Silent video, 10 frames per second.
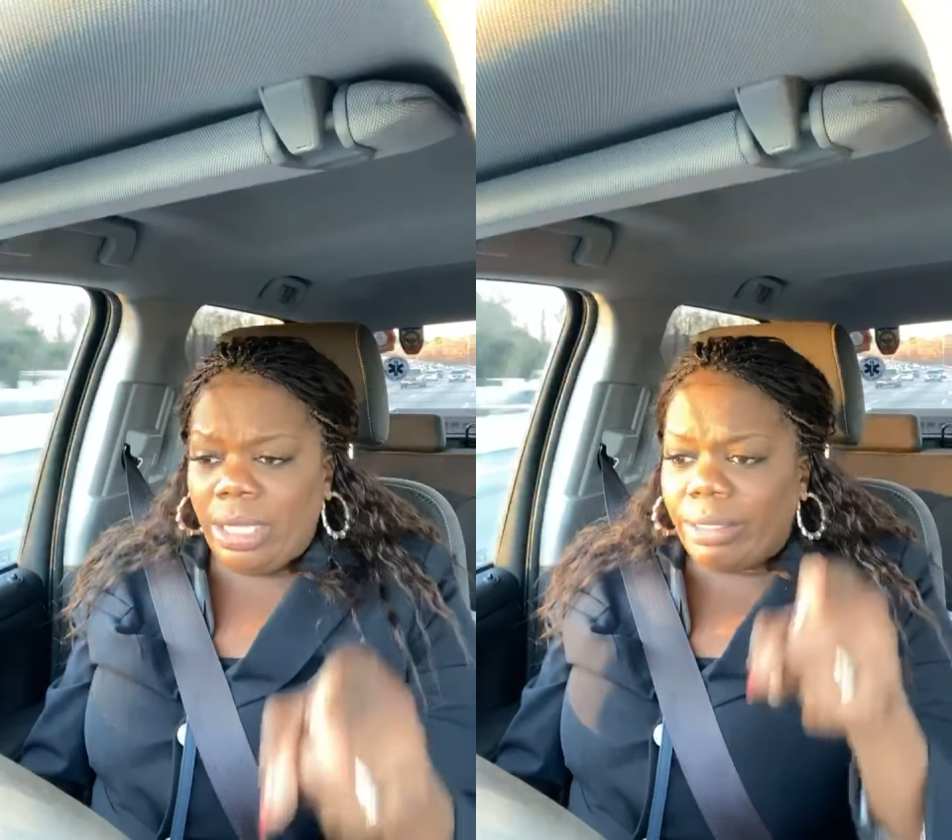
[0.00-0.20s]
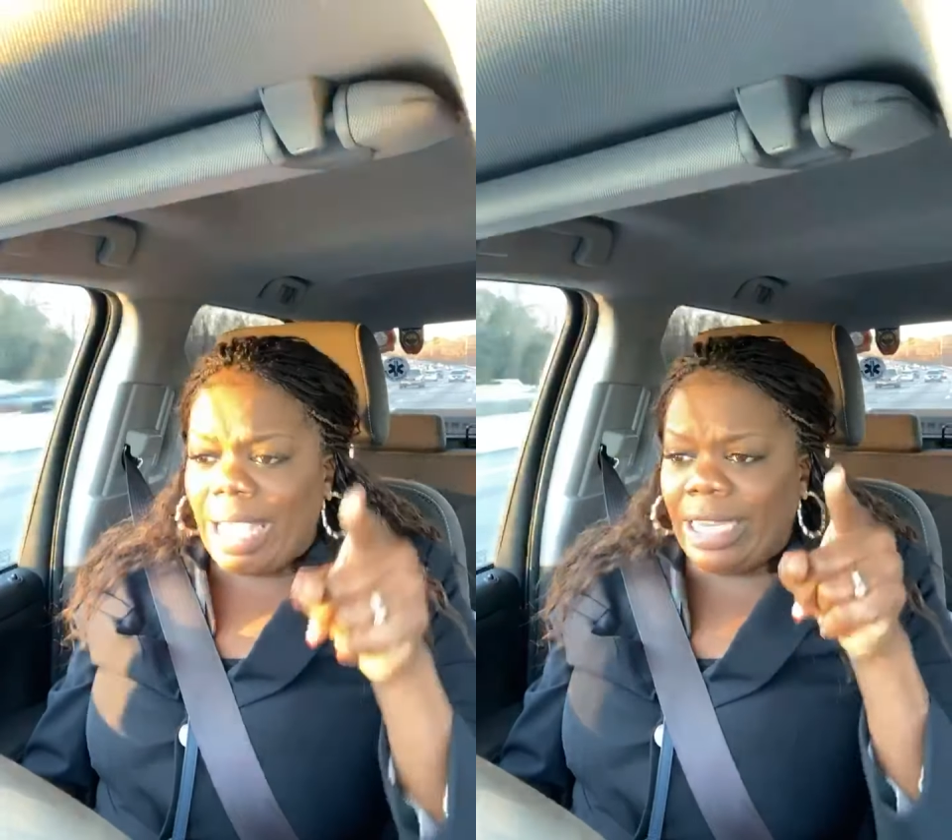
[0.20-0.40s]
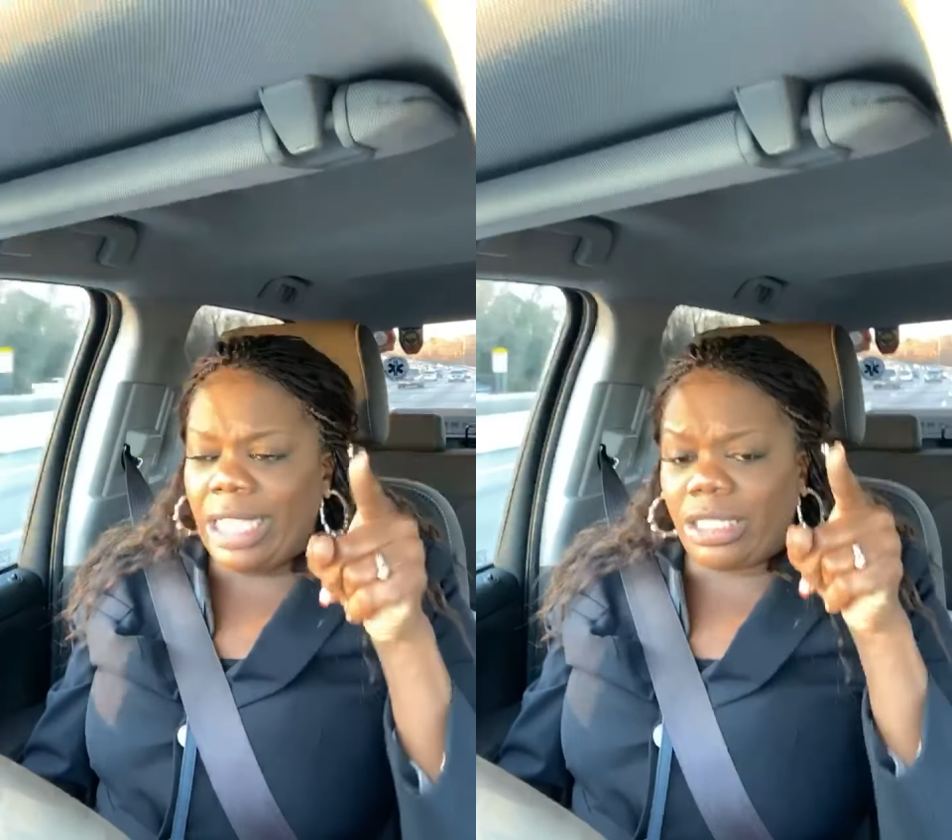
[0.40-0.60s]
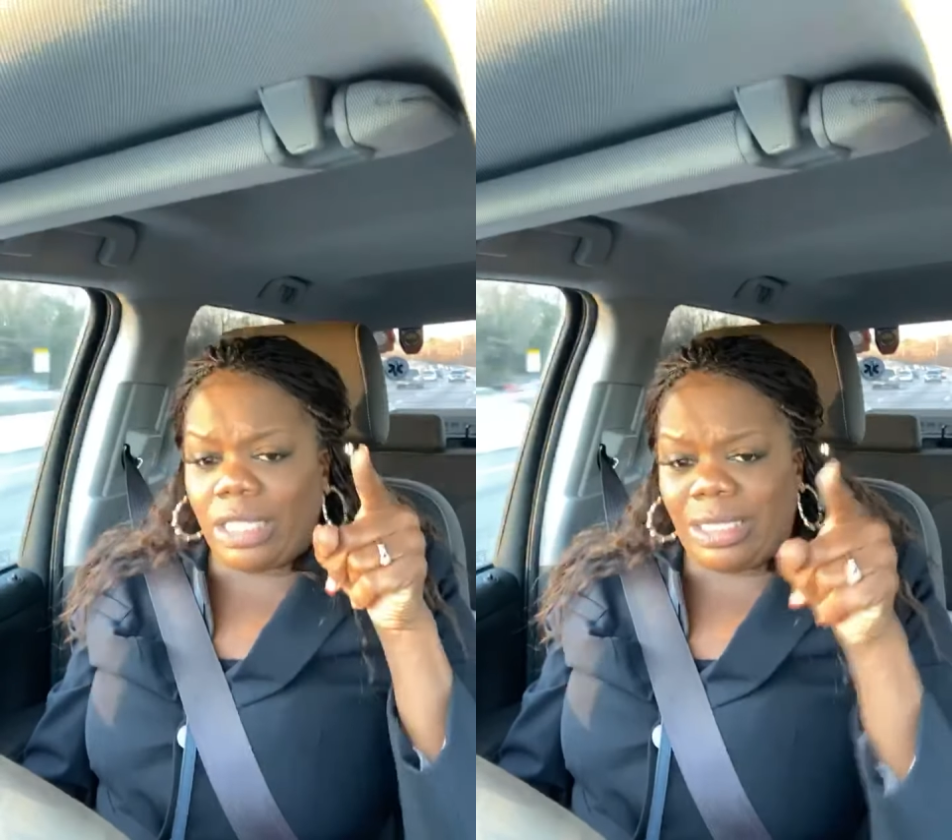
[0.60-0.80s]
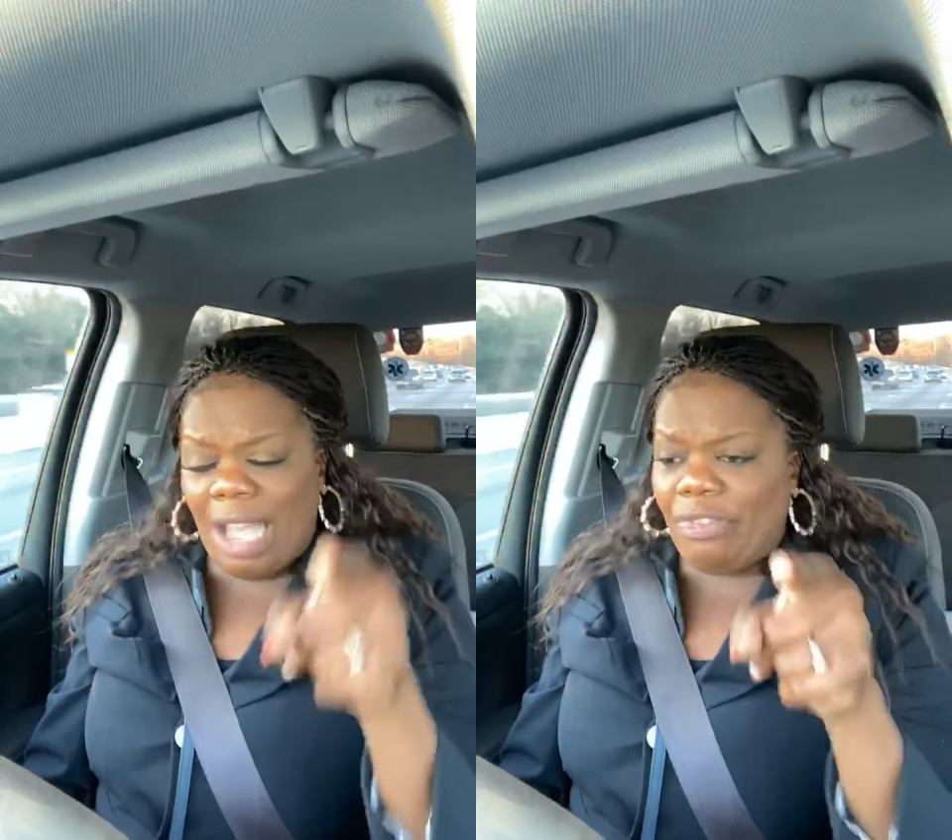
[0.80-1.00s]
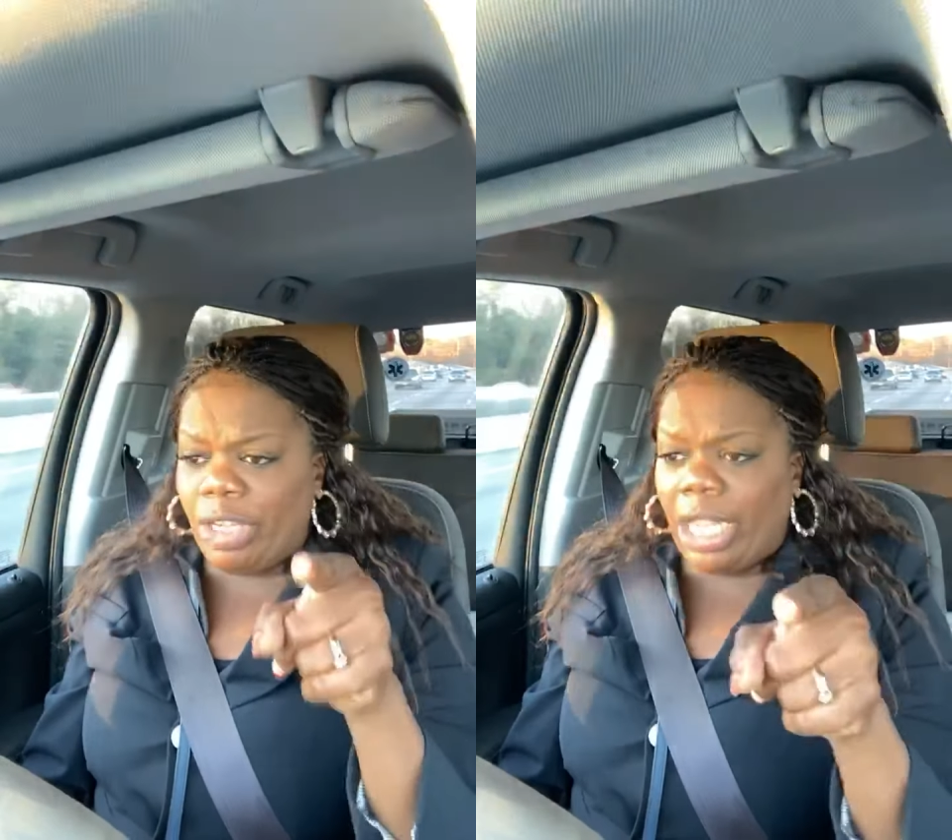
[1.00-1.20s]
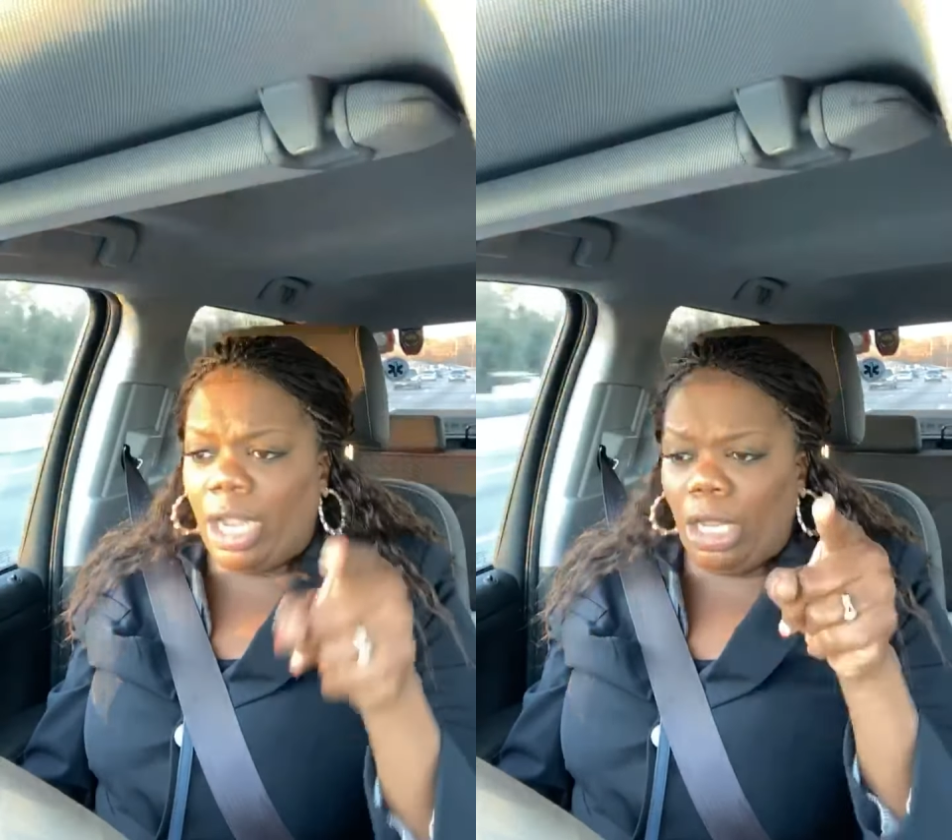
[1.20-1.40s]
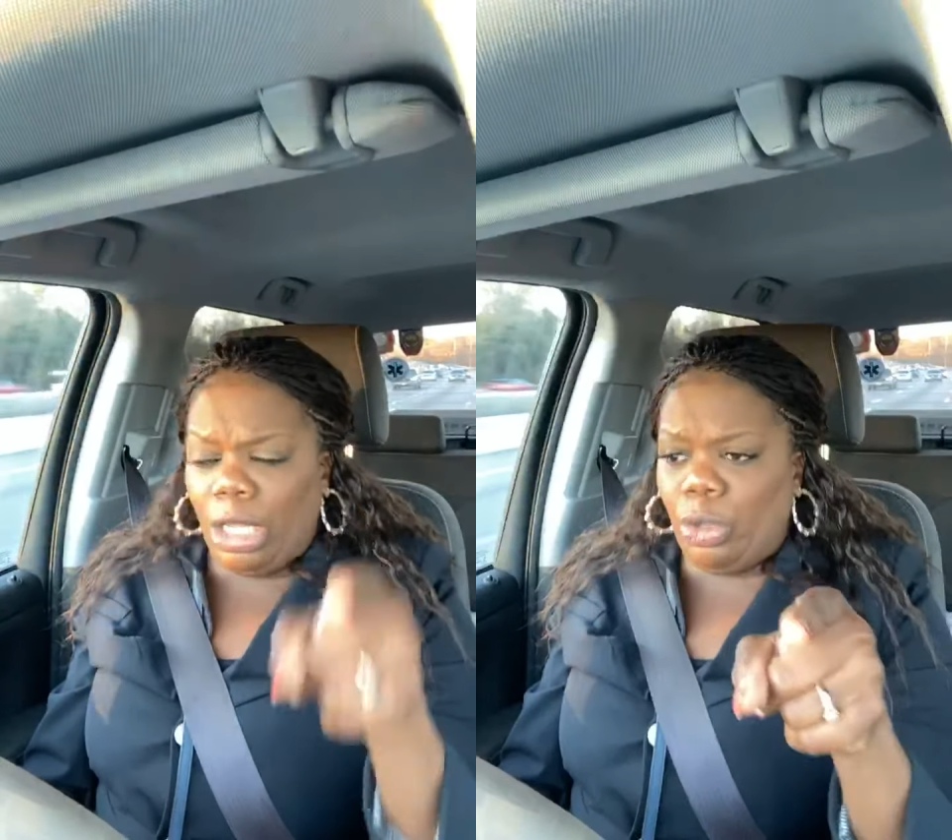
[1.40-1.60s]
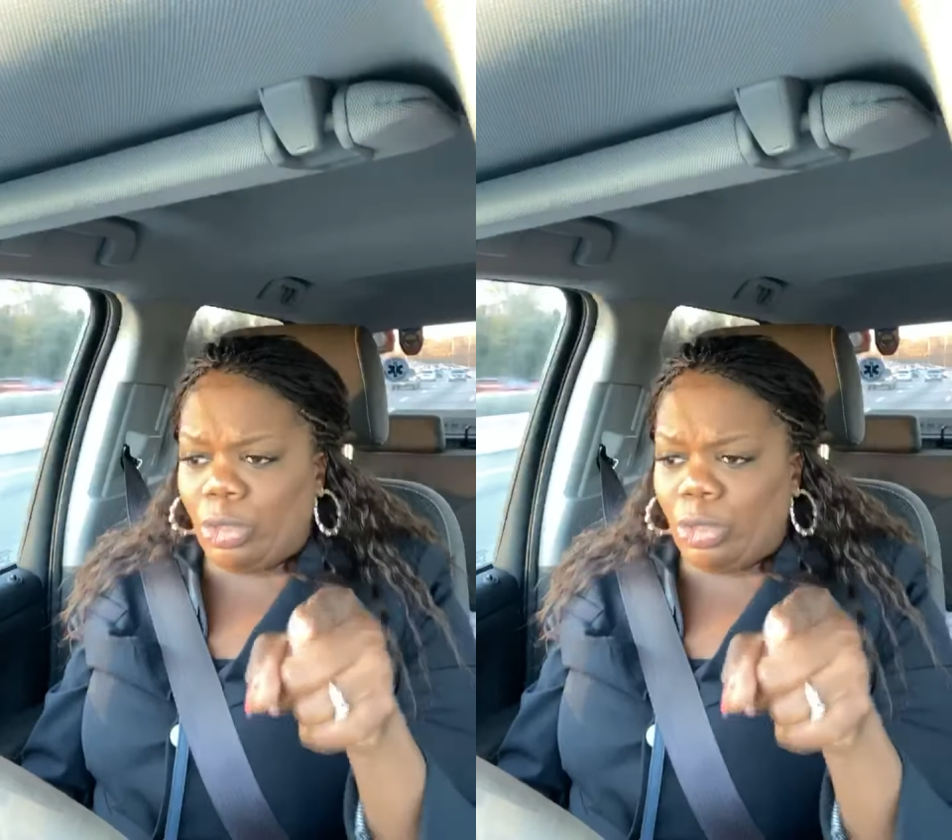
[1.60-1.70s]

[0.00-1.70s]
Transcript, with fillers: That is a definite clue